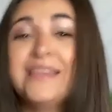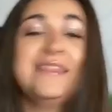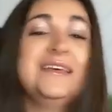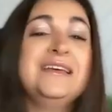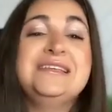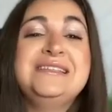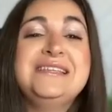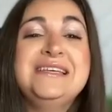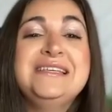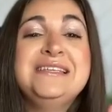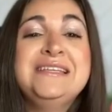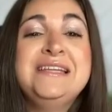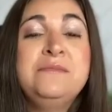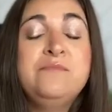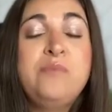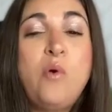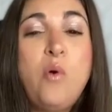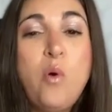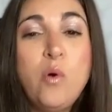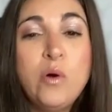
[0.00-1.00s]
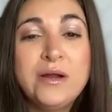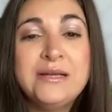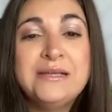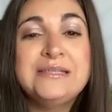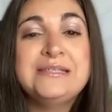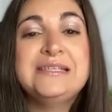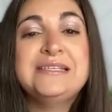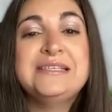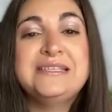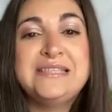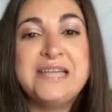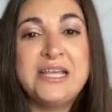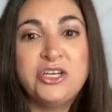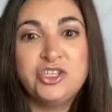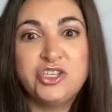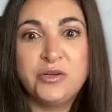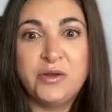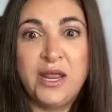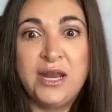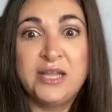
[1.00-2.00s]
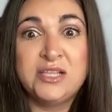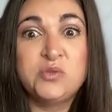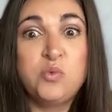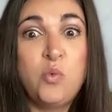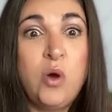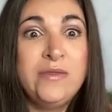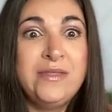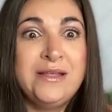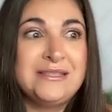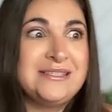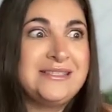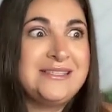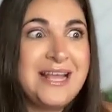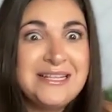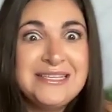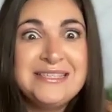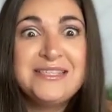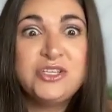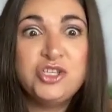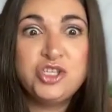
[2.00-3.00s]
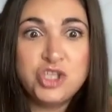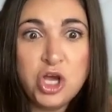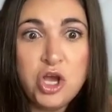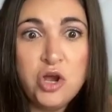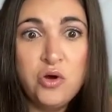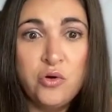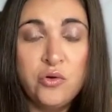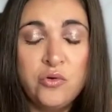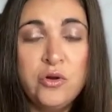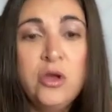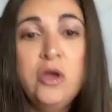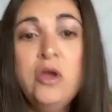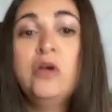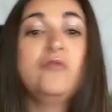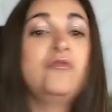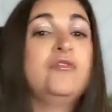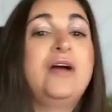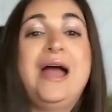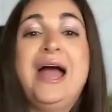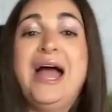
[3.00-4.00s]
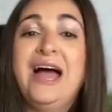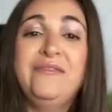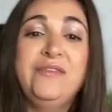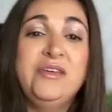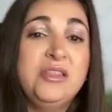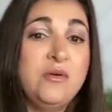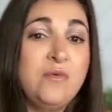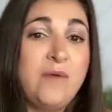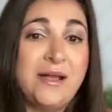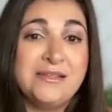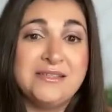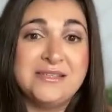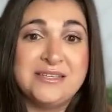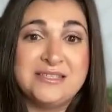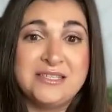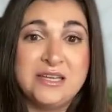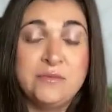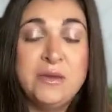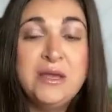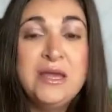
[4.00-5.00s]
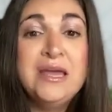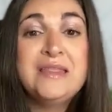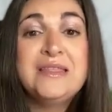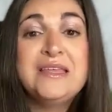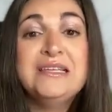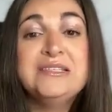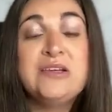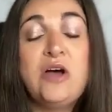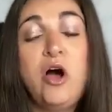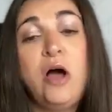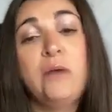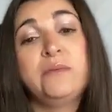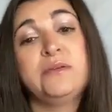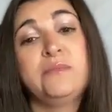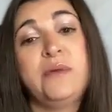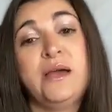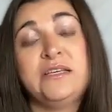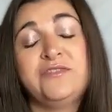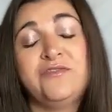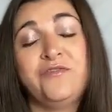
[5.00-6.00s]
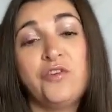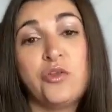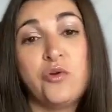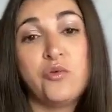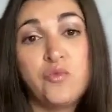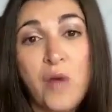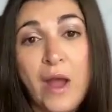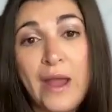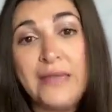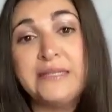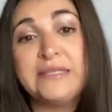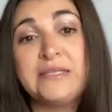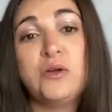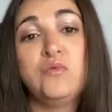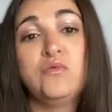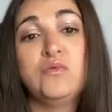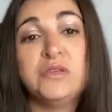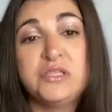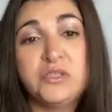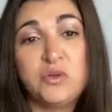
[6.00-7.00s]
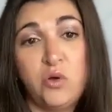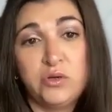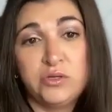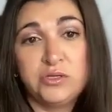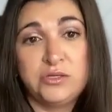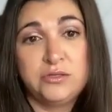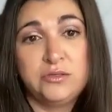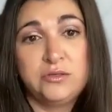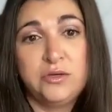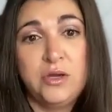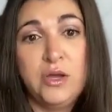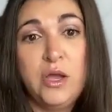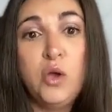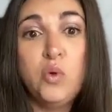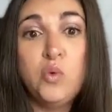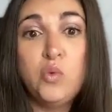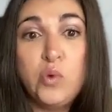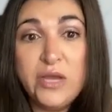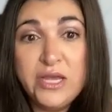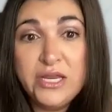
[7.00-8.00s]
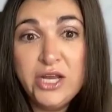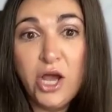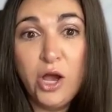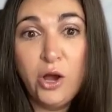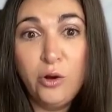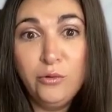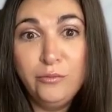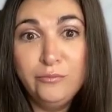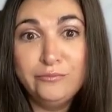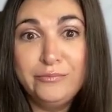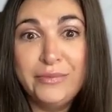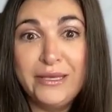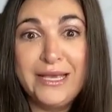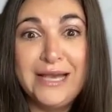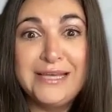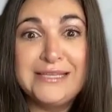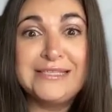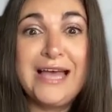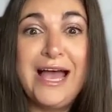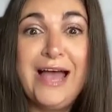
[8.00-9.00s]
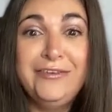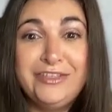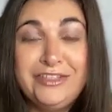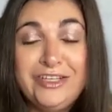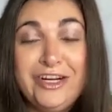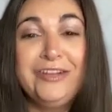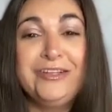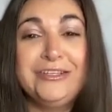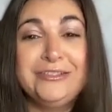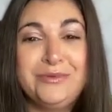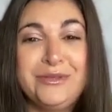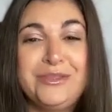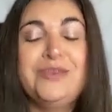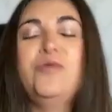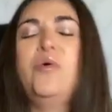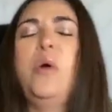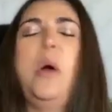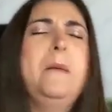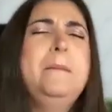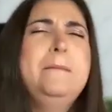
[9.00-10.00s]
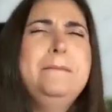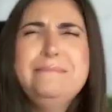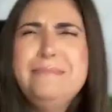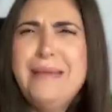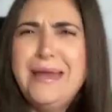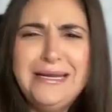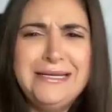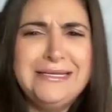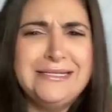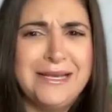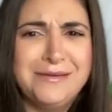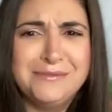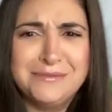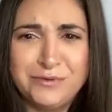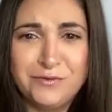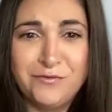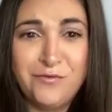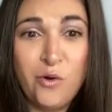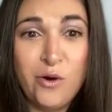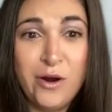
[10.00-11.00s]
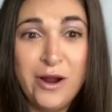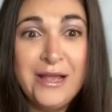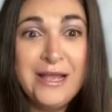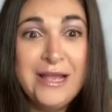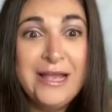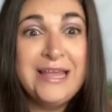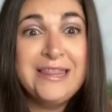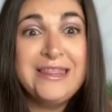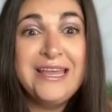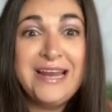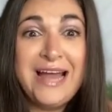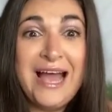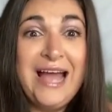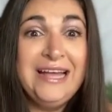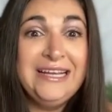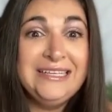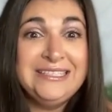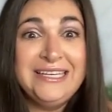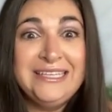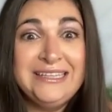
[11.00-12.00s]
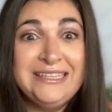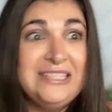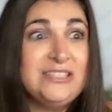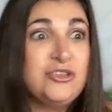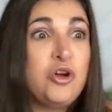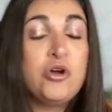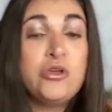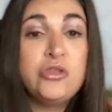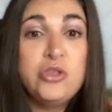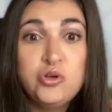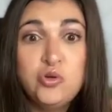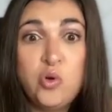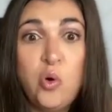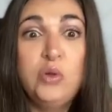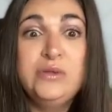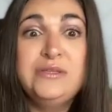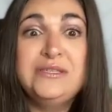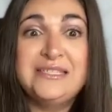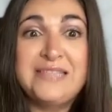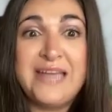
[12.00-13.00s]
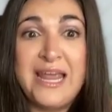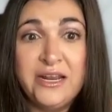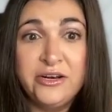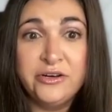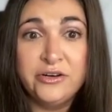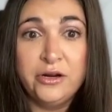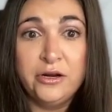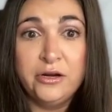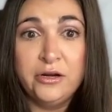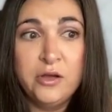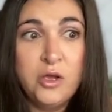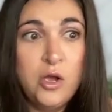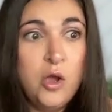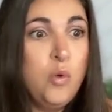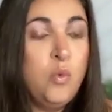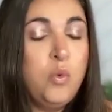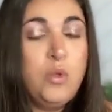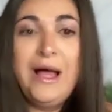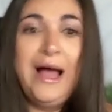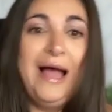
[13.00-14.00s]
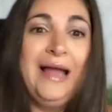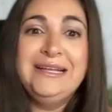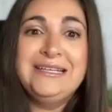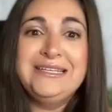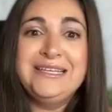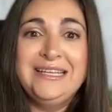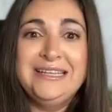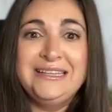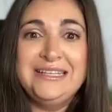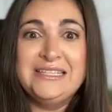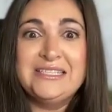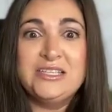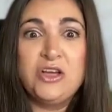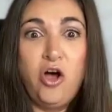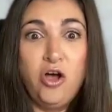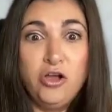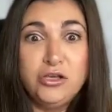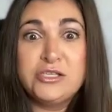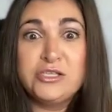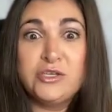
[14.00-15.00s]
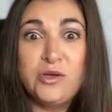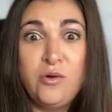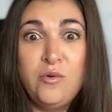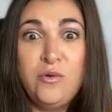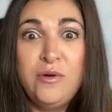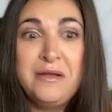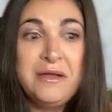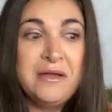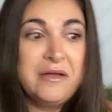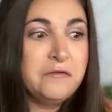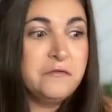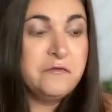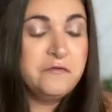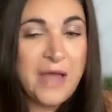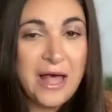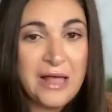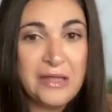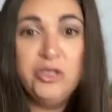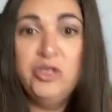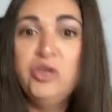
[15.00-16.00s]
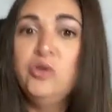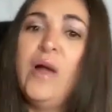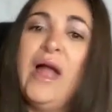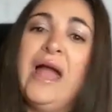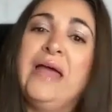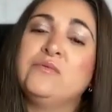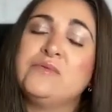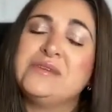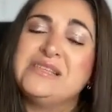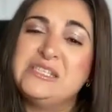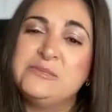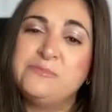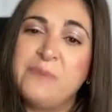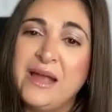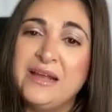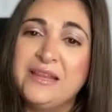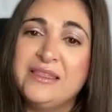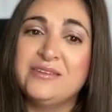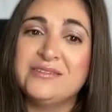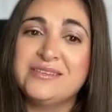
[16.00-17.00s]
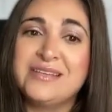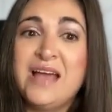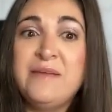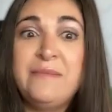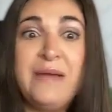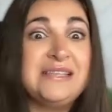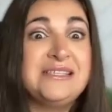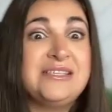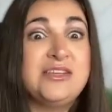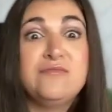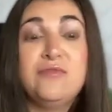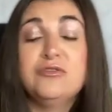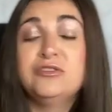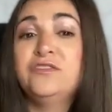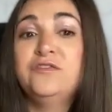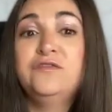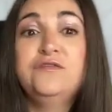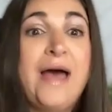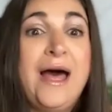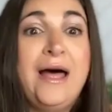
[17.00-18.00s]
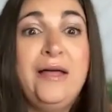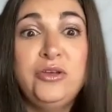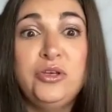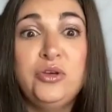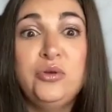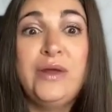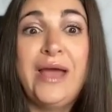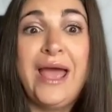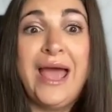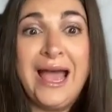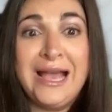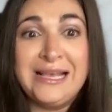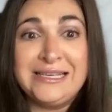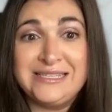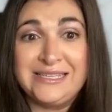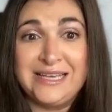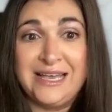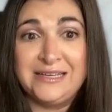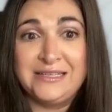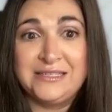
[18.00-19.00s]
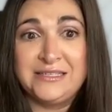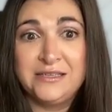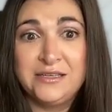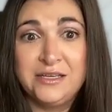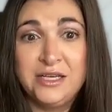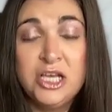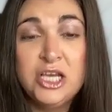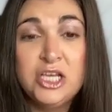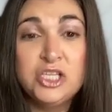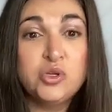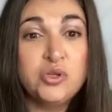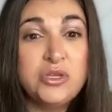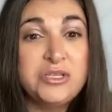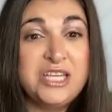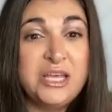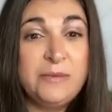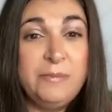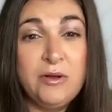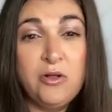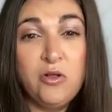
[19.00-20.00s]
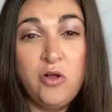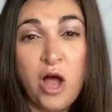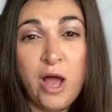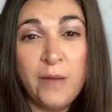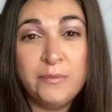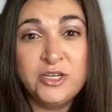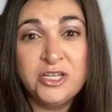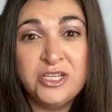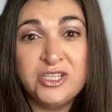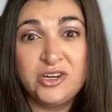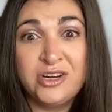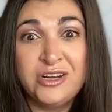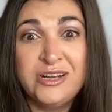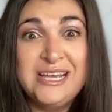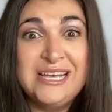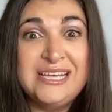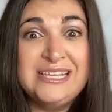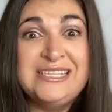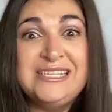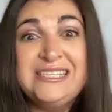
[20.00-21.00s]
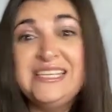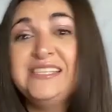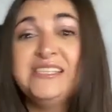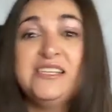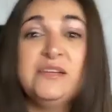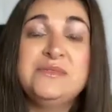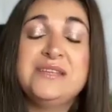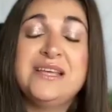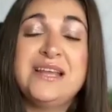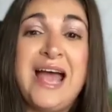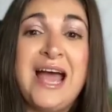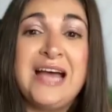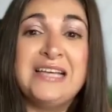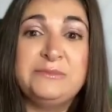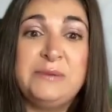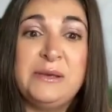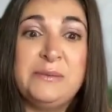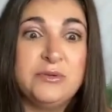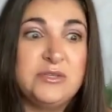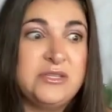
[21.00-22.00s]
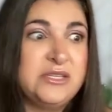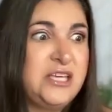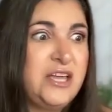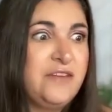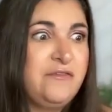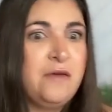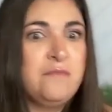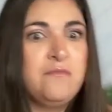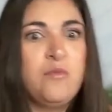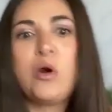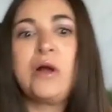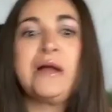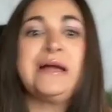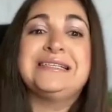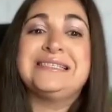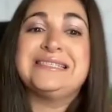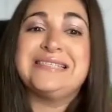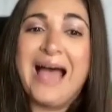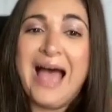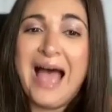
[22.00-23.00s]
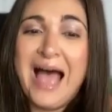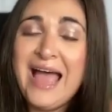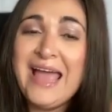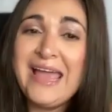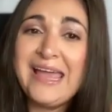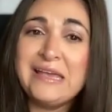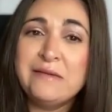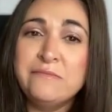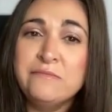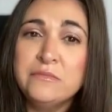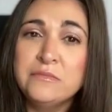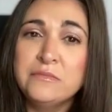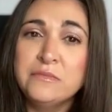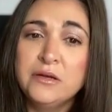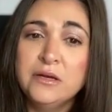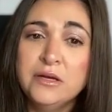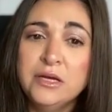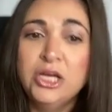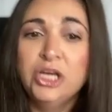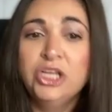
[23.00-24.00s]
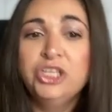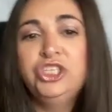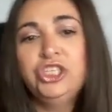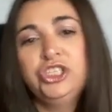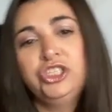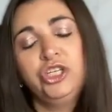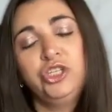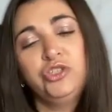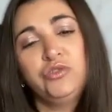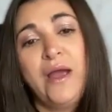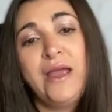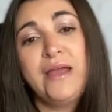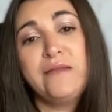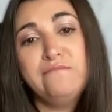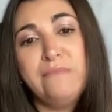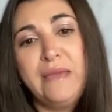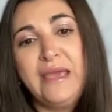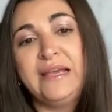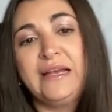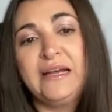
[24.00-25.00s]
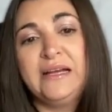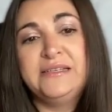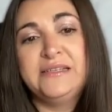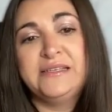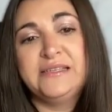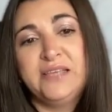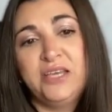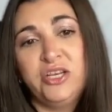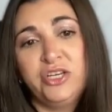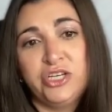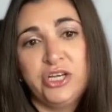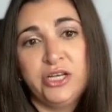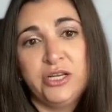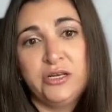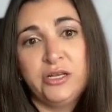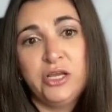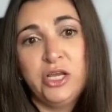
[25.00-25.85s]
This is an important distinction, and it's one that sets the tone for having the right system that is optimized for the right results. We know, because I've shared this with you many times before, that high intent leads are the gold standard. Well, high intent leads also value and respect their time as their most valued asset. So the typical options are systems that ask people to give up more time just to try and make a decision.